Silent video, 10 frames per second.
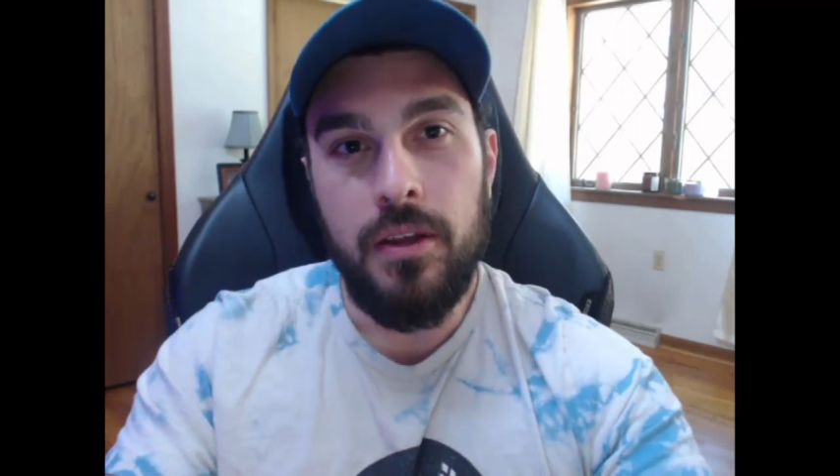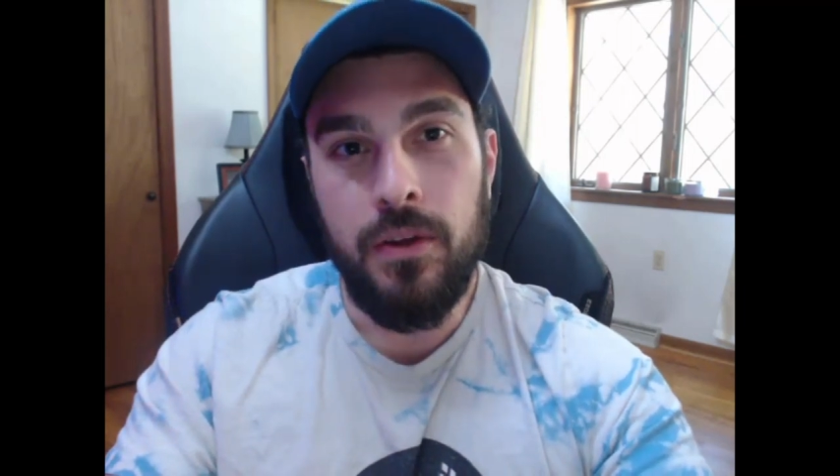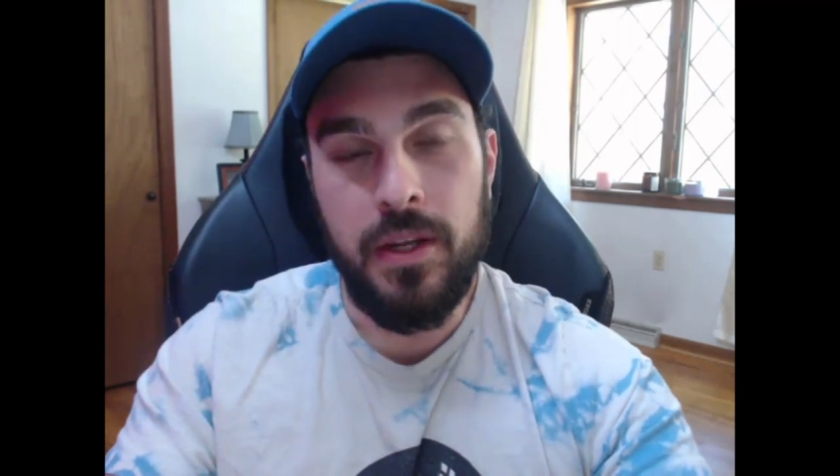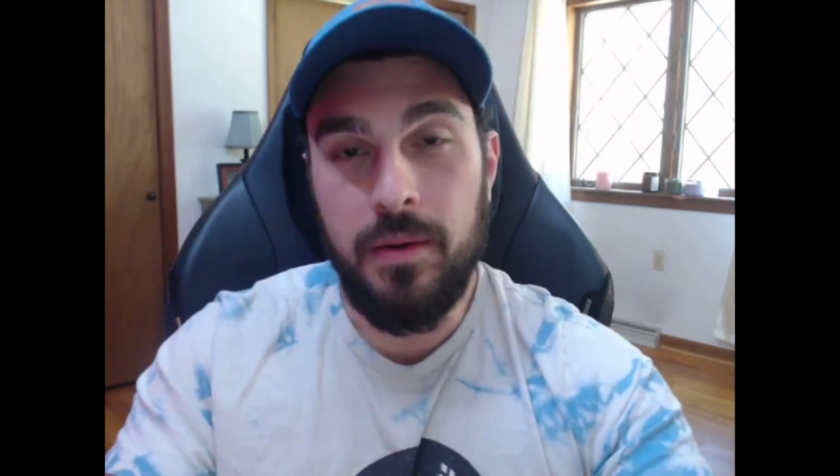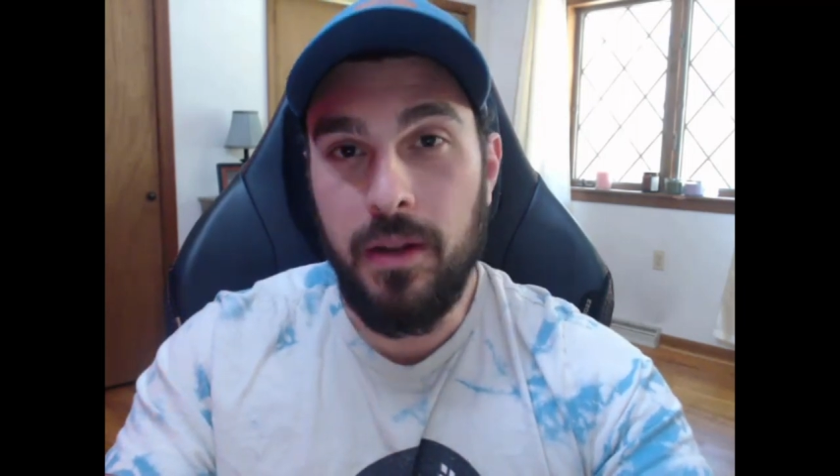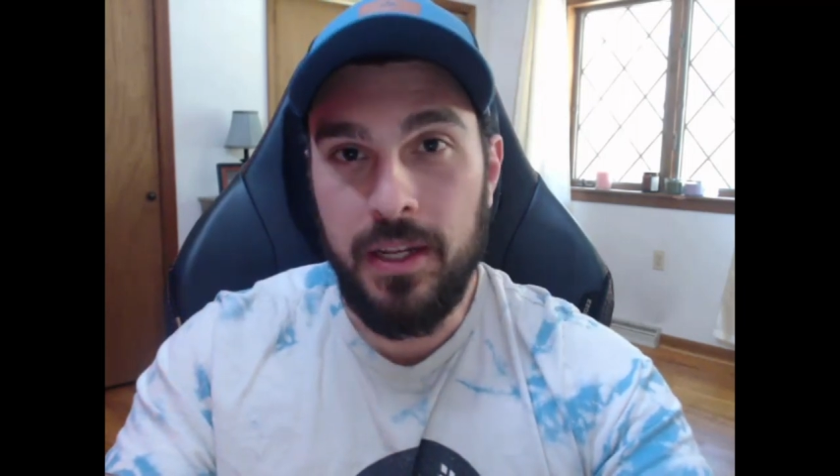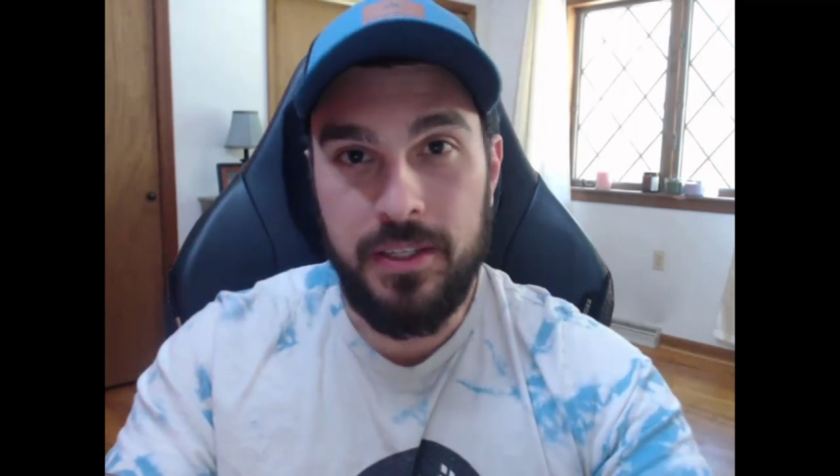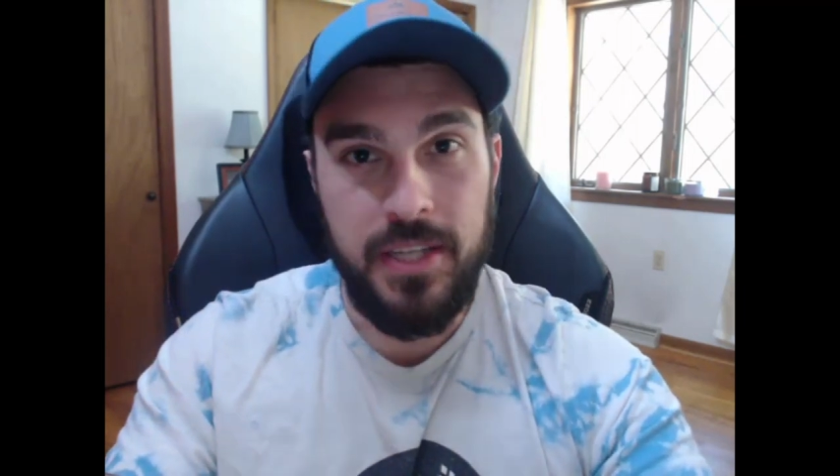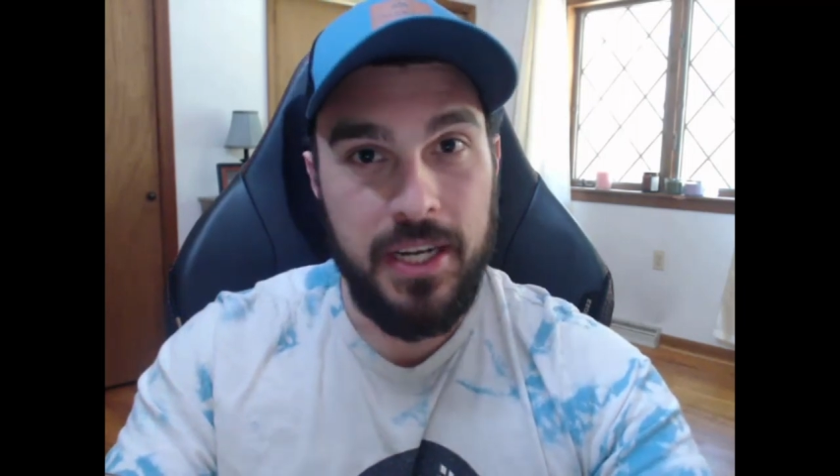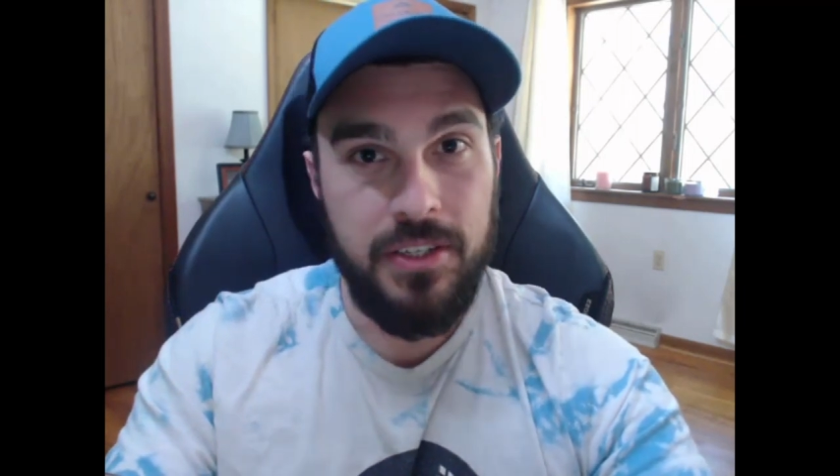you can
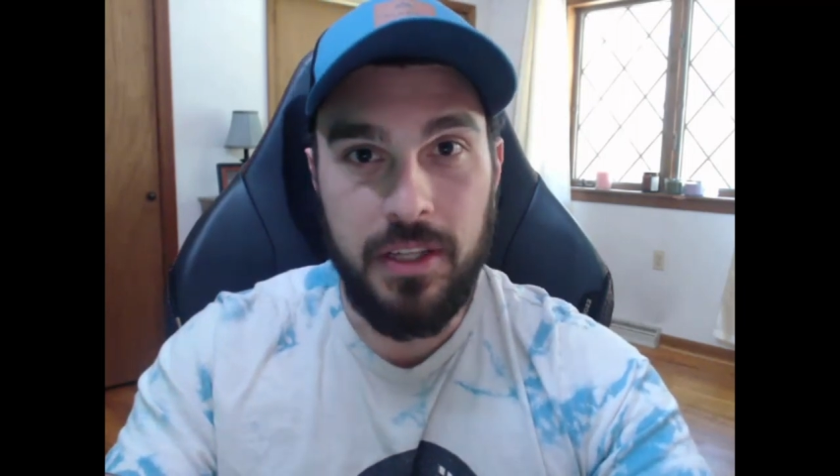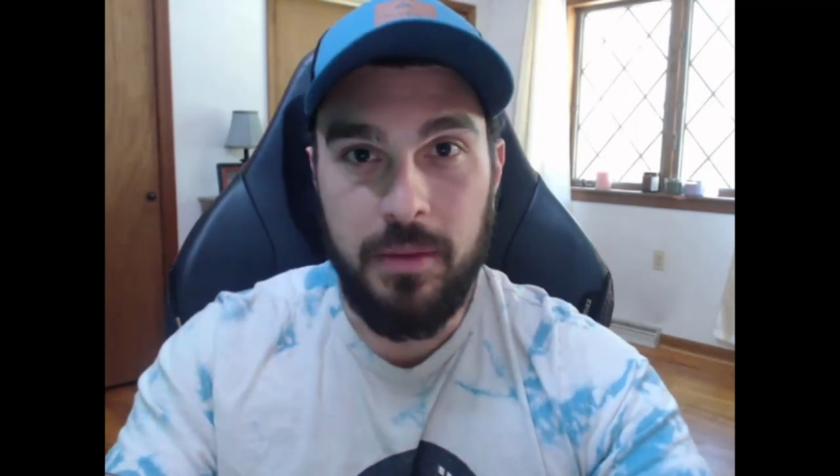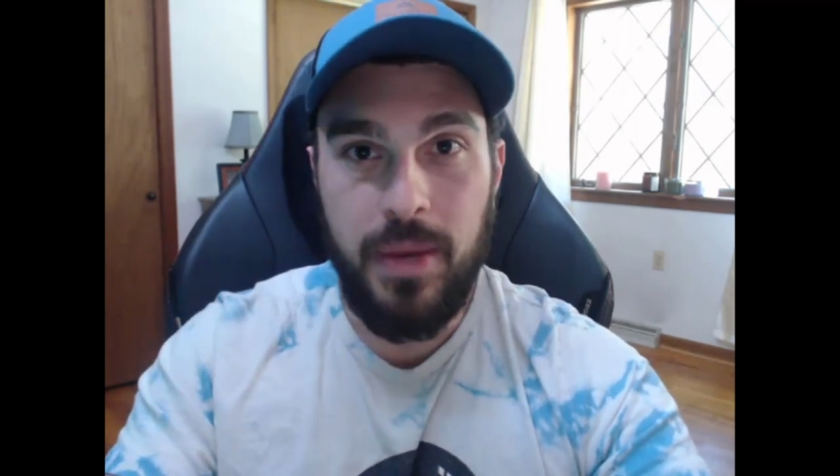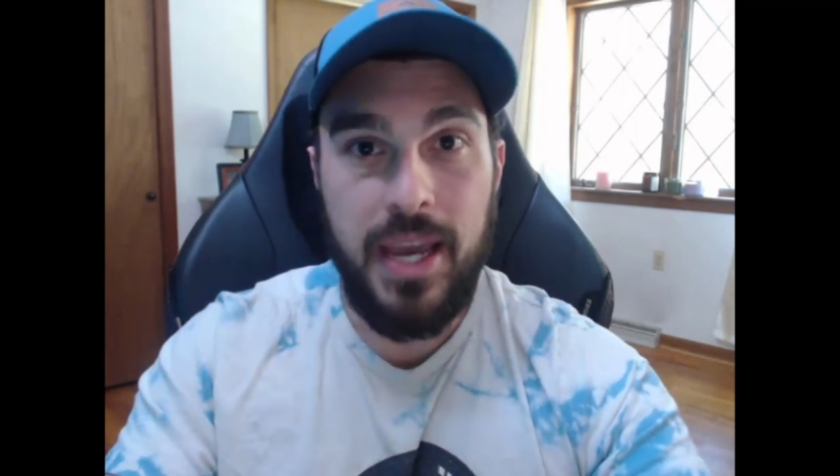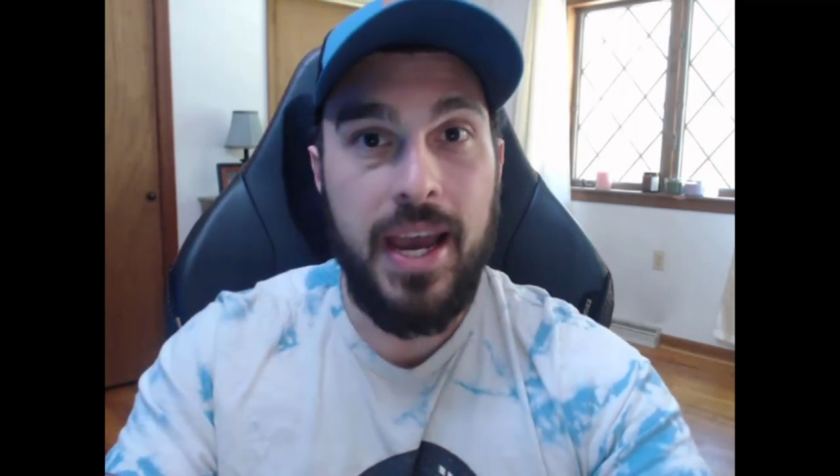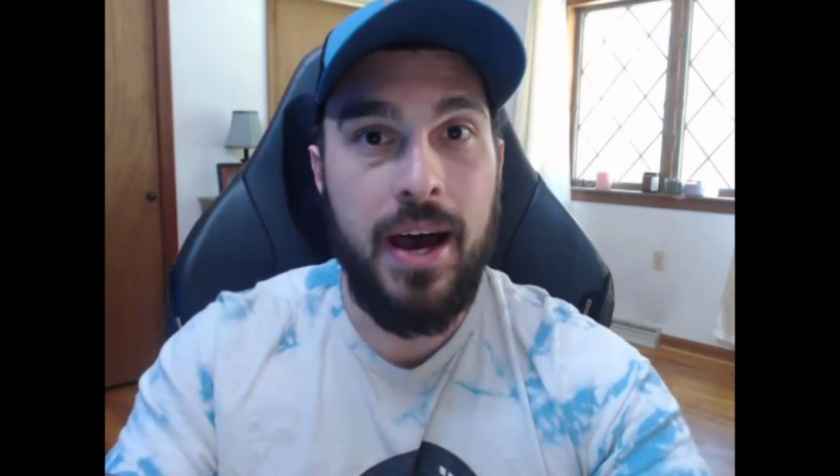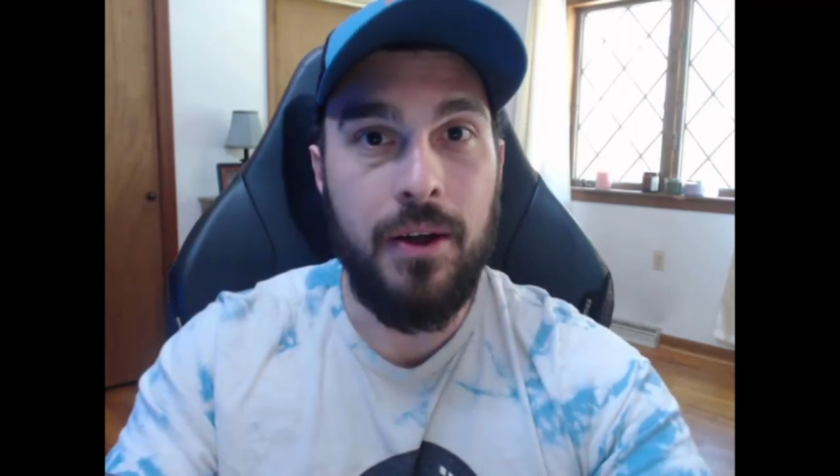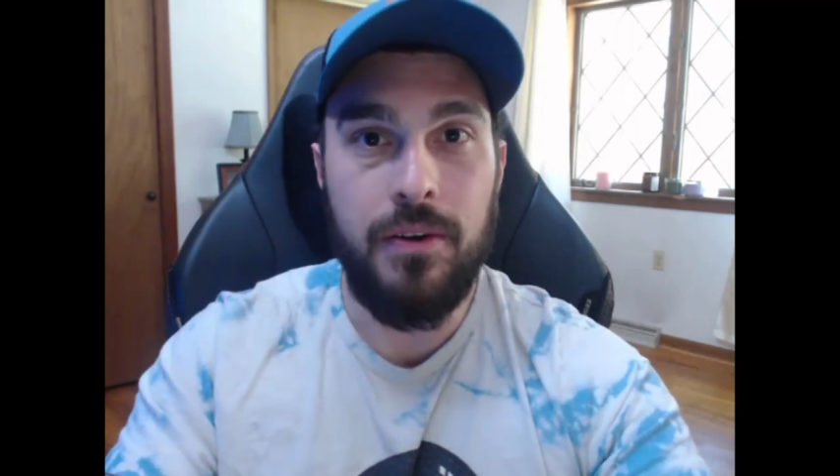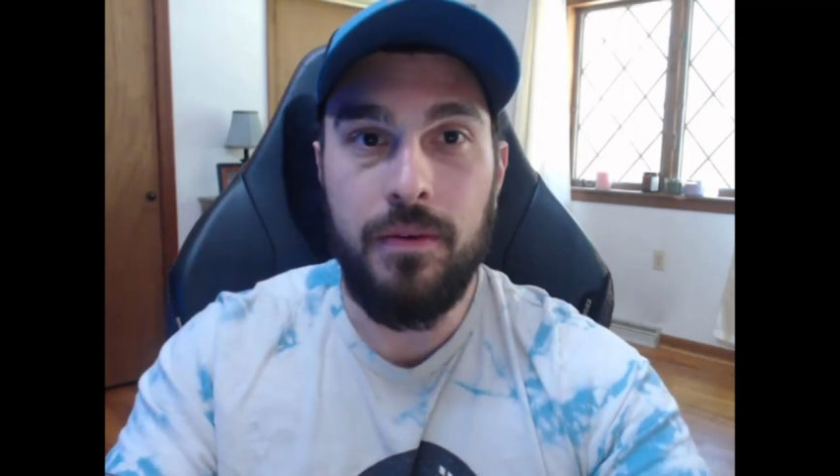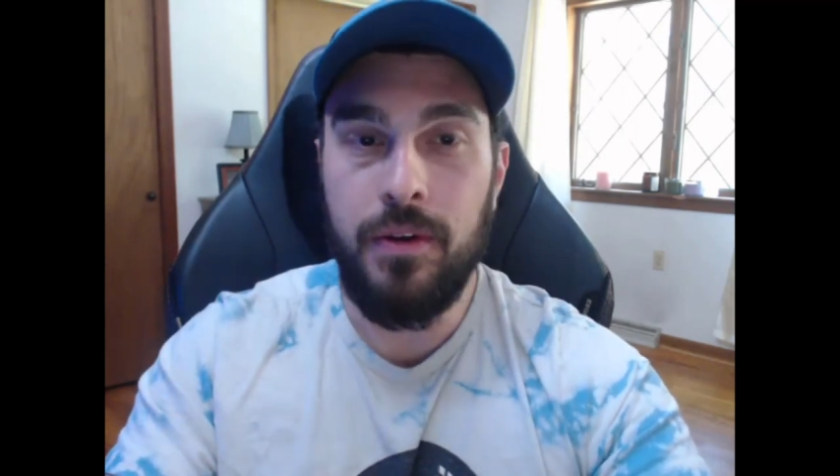essentially pay out